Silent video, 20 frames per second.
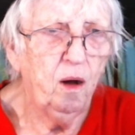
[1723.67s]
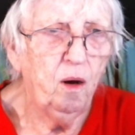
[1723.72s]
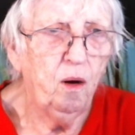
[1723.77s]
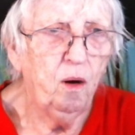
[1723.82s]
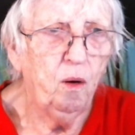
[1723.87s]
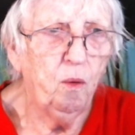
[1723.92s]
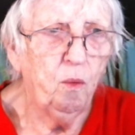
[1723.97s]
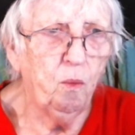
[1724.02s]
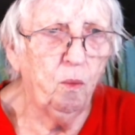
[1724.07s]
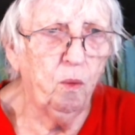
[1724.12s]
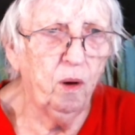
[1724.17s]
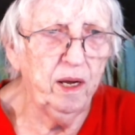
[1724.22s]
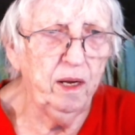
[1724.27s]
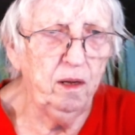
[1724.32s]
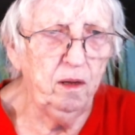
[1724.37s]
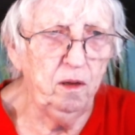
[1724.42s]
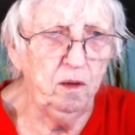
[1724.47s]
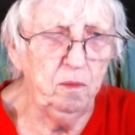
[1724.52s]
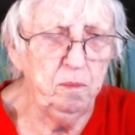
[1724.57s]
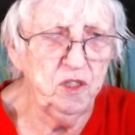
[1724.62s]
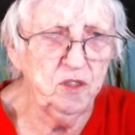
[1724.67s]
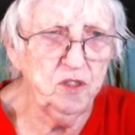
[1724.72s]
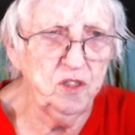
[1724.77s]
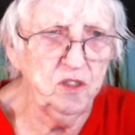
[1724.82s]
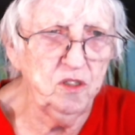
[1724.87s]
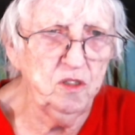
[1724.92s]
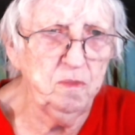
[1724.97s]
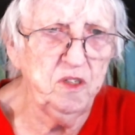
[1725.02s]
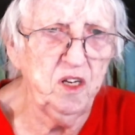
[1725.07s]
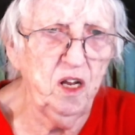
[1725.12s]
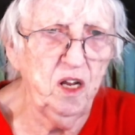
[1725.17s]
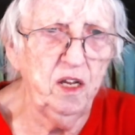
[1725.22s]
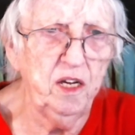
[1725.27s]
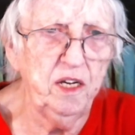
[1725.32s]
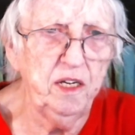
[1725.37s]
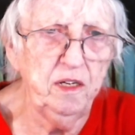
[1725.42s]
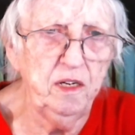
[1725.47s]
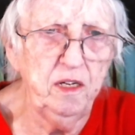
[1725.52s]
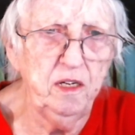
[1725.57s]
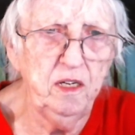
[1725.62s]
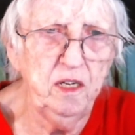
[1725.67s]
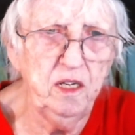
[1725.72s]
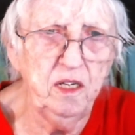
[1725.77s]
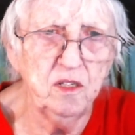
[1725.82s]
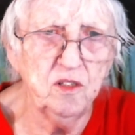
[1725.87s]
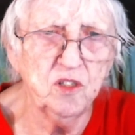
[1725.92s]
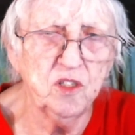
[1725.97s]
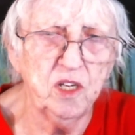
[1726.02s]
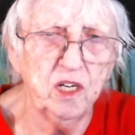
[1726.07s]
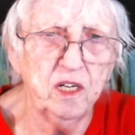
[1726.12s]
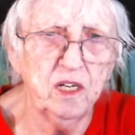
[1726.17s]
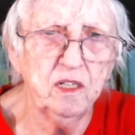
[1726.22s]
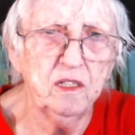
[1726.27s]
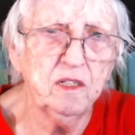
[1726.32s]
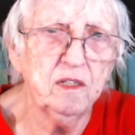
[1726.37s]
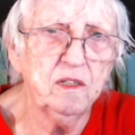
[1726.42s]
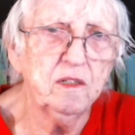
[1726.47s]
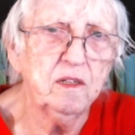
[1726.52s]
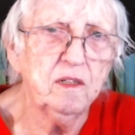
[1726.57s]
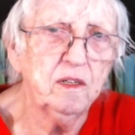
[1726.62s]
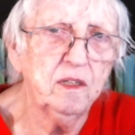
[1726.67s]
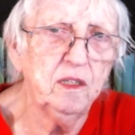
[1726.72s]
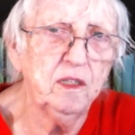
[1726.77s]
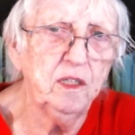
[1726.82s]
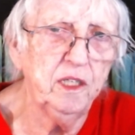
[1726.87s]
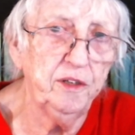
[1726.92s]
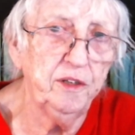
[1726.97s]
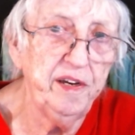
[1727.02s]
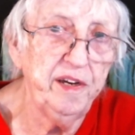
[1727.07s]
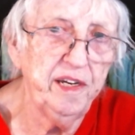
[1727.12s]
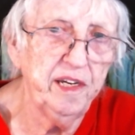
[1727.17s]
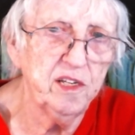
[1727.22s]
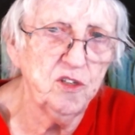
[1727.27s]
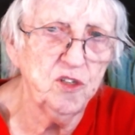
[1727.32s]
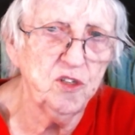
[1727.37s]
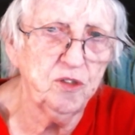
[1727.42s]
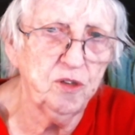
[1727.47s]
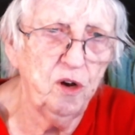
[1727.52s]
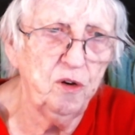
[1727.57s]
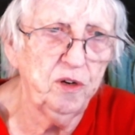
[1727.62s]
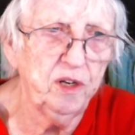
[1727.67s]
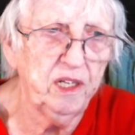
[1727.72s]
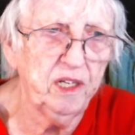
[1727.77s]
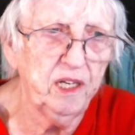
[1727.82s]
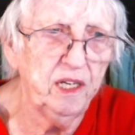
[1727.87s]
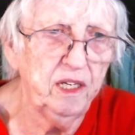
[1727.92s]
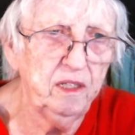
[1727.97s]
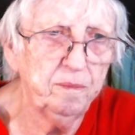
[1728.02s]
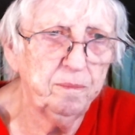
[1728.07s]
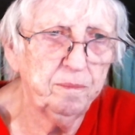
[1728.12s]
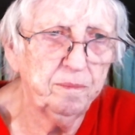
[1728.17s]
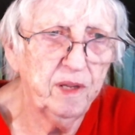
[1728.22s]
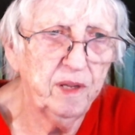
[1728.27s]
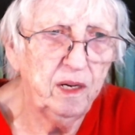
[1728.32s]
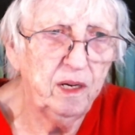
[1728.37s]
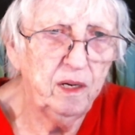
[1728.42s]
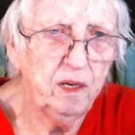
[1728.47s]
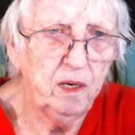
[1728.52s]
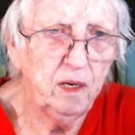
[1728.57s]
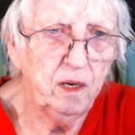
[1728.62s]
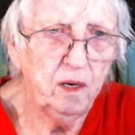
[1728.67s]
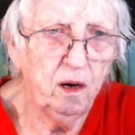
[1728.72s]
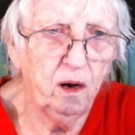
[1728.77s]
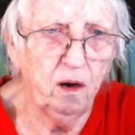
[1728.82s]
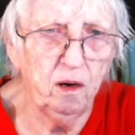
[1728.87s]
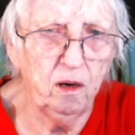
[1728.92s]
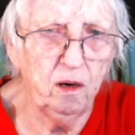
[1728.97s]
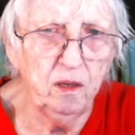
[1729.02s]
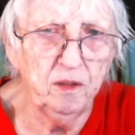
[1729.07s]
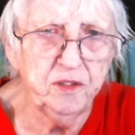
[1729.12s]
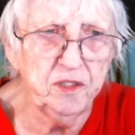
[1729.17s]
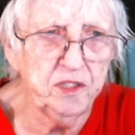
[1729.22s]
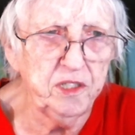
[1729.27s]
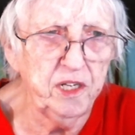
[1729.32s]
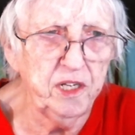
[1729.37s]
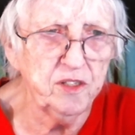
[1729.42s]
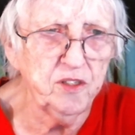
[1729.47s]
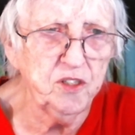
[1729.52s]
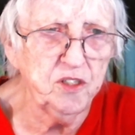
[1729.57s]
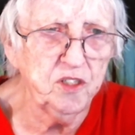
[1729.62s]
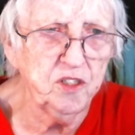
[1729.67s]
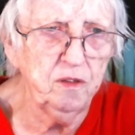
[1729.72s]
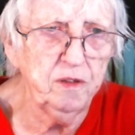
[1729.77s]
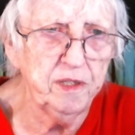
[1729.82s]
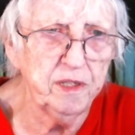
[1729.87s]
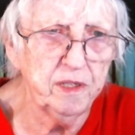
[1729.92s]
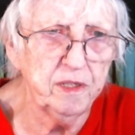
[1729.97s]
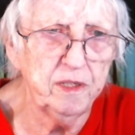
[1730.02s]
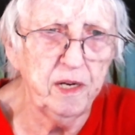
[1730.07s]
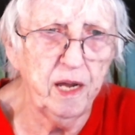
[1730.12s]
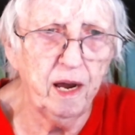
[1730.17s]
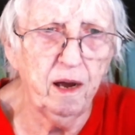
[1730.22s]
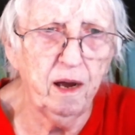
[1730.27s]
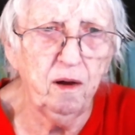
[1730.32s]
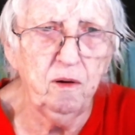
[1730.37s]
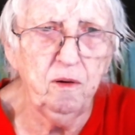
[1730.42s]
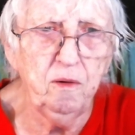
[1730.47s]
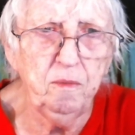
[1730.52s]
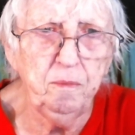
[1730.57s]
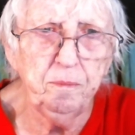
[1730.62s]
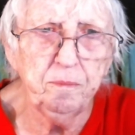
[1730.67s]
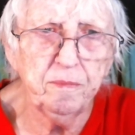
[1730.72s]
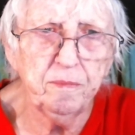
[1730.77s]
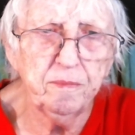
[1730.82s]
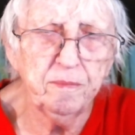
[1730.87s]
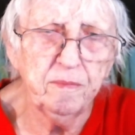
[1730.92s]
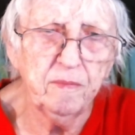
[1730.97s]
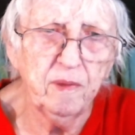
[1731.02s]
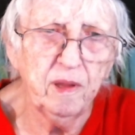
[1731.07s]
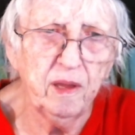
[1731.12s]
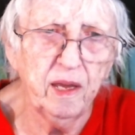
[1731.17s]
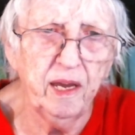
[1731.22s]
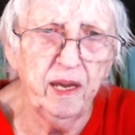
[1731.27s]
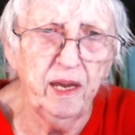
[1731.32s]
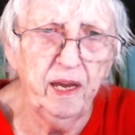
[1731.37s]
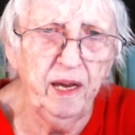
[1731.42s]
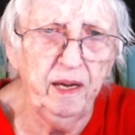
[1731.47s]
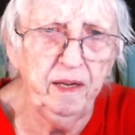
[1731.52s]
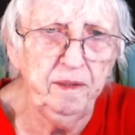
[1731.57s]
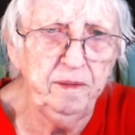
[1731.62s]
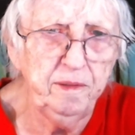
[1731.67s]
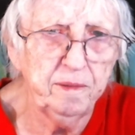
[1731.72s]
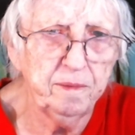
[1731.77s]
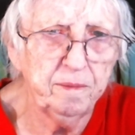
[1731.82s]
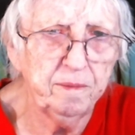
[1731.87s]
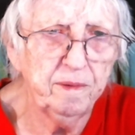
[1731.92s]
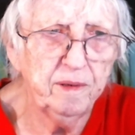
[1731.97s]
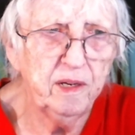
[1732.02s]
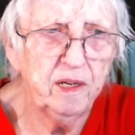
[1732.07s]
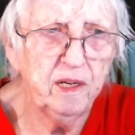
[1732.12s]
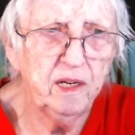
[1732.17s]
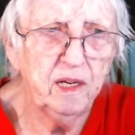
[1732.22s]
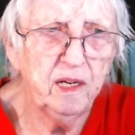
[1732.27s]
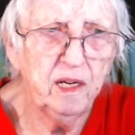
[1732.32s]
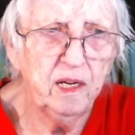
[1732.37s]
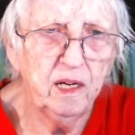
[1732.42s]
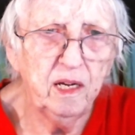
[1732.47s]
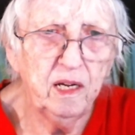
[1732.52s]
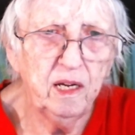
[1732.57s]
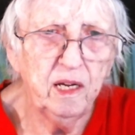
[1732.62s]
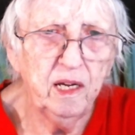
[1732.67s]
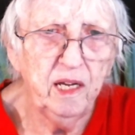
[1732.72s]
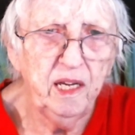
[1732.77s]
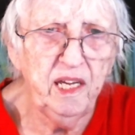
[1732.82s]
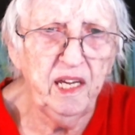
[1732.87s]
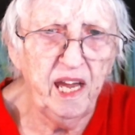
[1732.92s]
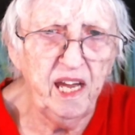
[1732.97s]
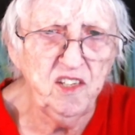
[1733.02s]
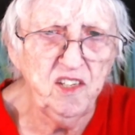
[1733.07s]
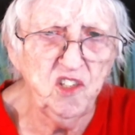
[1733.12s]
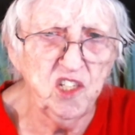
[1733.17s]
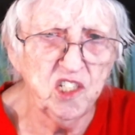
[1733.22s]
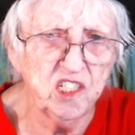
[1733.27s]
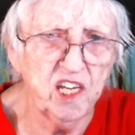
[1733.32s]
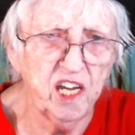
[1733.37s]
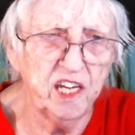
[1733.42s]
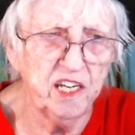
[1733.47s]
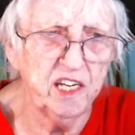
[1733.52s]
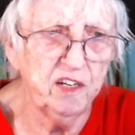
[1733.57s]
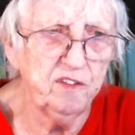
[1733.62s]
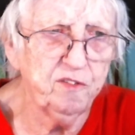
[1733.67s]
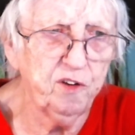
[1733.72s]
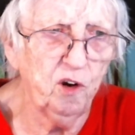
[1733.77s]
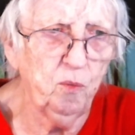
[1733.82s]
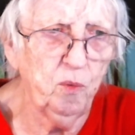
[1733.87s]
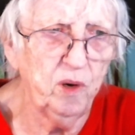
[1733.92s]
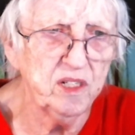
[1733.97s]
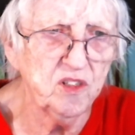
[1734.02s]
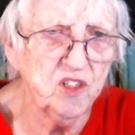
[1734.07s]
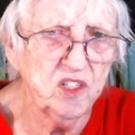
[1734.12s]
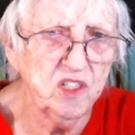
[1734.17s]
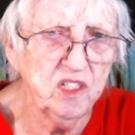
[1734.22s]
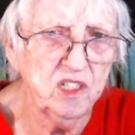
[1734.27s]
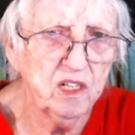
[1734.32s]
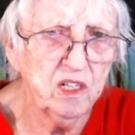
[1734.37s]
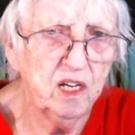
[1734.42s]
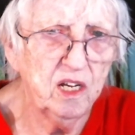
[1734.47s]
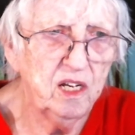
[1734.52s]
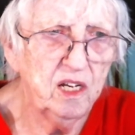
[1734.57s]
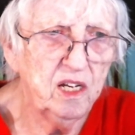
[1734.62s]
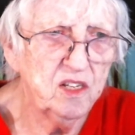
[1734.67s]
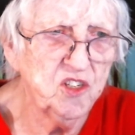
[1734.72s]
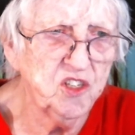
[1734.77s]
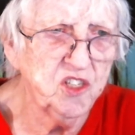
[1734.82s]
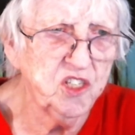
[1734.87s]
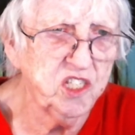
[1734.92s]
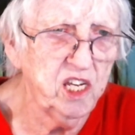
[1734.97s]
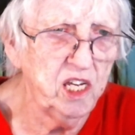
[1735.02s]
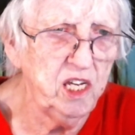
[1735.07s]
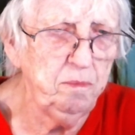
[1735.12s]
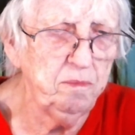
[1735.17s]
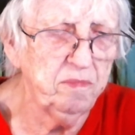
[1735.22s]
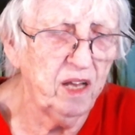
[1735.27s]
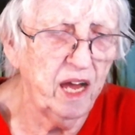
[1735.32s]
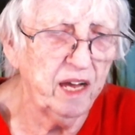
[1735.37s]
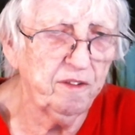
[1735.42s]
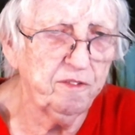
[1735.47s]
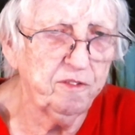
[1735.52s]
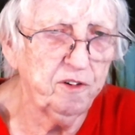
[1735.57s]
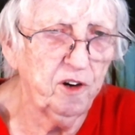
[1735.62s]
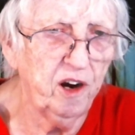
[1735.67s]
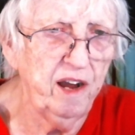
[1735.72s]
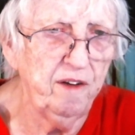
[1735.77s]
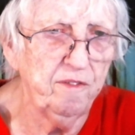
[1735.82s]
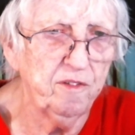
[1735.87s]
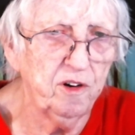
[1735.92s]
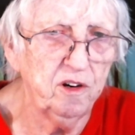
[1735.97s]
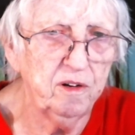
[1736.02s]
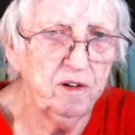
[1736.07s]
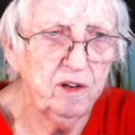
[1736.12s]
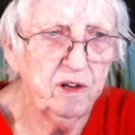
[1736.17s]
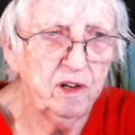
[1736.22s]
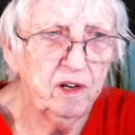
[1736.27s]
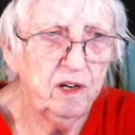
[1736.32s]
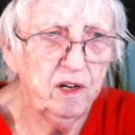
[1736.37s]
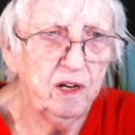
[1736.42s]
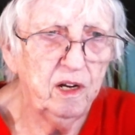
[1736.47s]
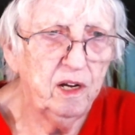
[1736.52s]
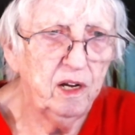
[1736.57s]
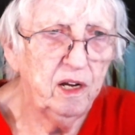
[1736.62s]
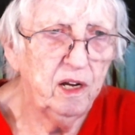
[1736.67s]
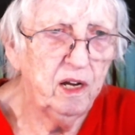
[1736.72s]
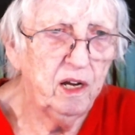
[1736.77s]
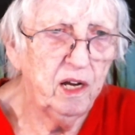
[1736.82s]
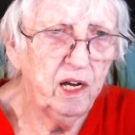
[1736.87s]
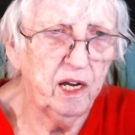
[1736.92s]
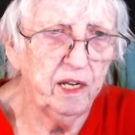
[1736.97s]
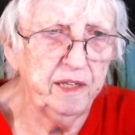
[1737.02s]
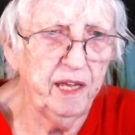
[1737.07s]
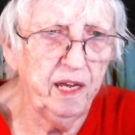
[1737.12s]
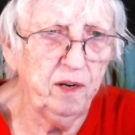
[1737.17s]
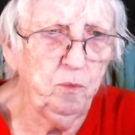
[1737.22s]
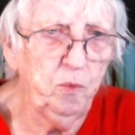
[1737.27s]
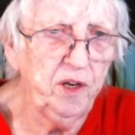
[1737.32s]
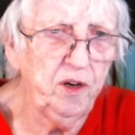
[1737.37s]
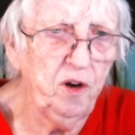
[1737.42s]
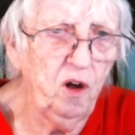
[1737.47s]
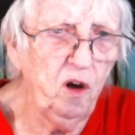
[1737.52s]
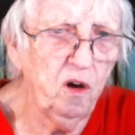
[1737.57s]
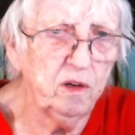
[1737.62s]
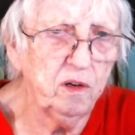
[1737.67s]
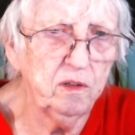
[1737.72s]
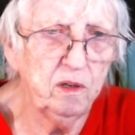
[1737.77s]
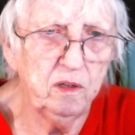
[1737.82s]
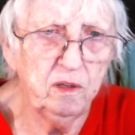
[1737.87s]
"Well, Mrs. Delaney," he said, clearing his throat again, "all the tests are in now, and..." He hesitated for what seemed like forever, and then went on.